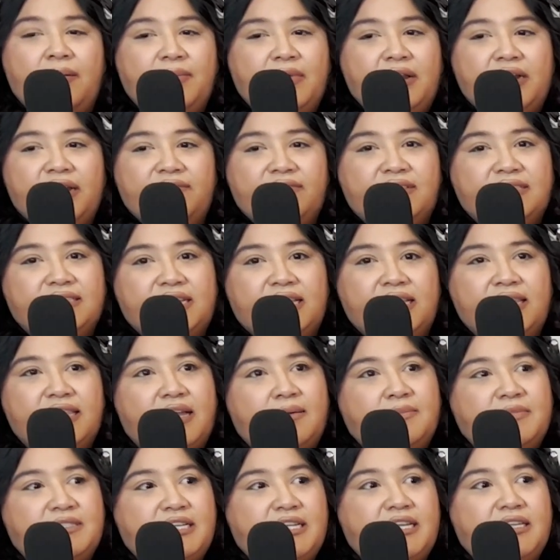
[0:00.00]
not even saying that.
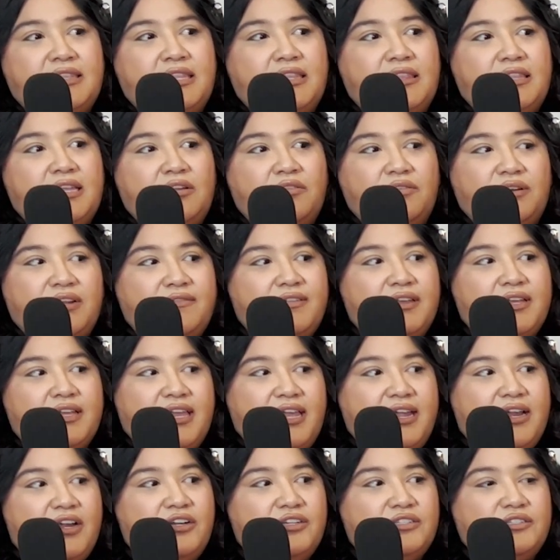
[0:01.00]
I'm saying that they don't even
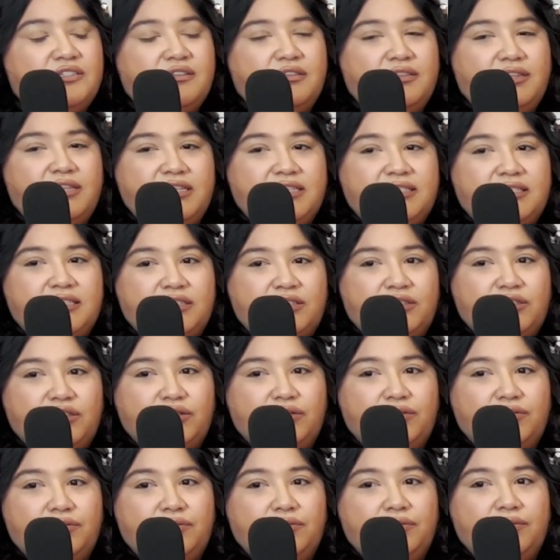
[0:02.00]
care to listen
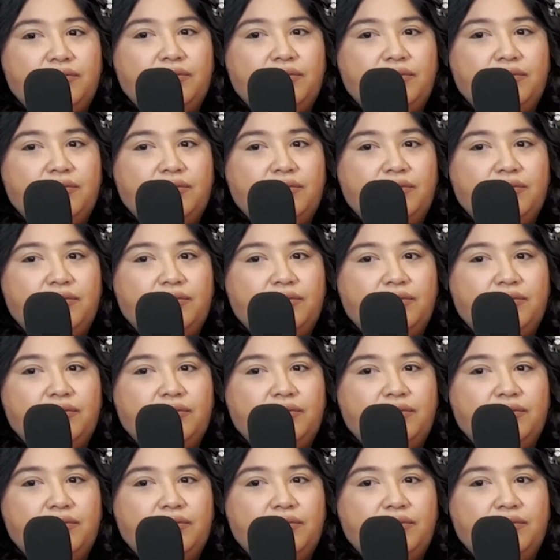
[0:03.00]
to